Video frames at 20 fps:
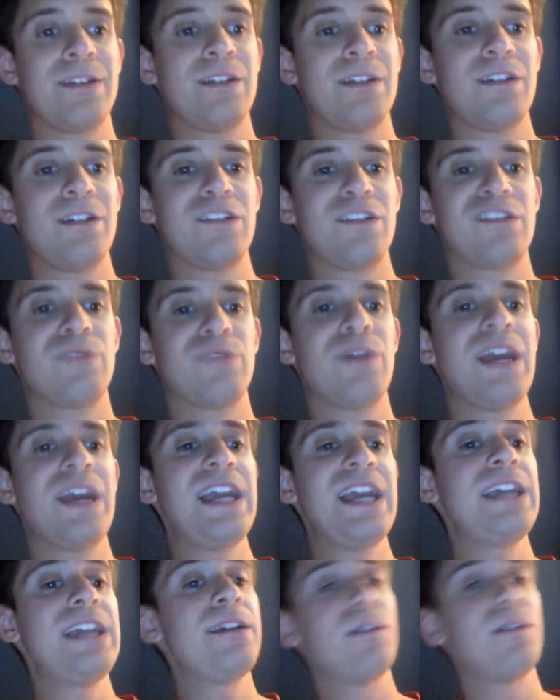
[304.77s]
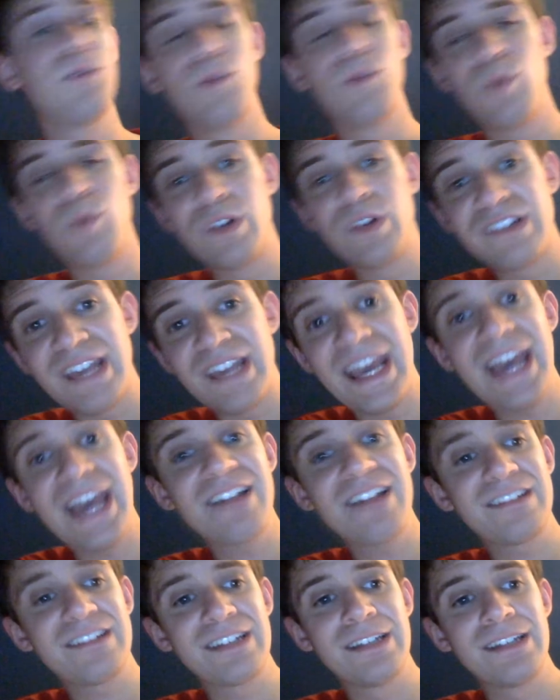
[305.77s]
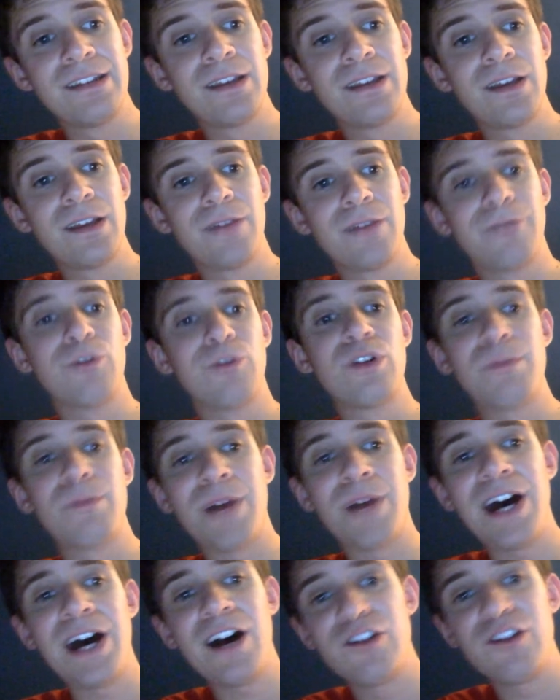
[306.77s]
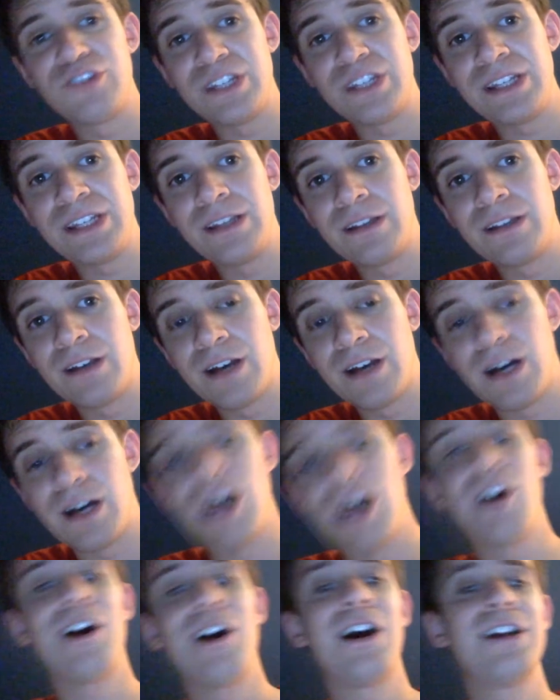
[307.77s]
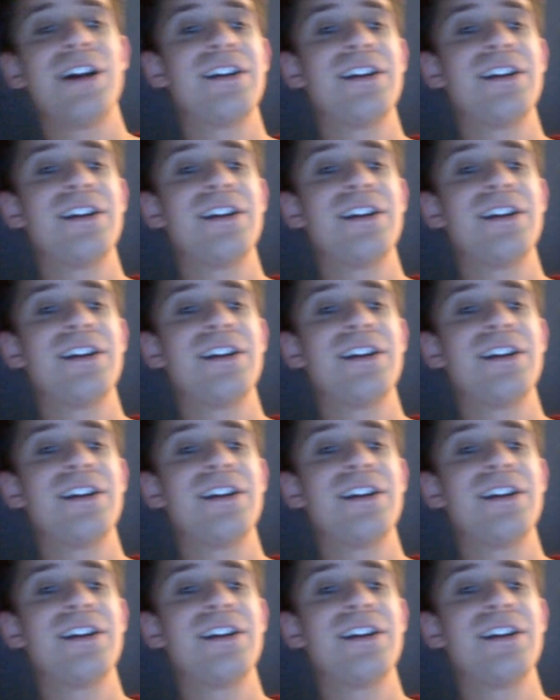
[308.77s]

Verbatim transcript: So Rey was asking for an apology on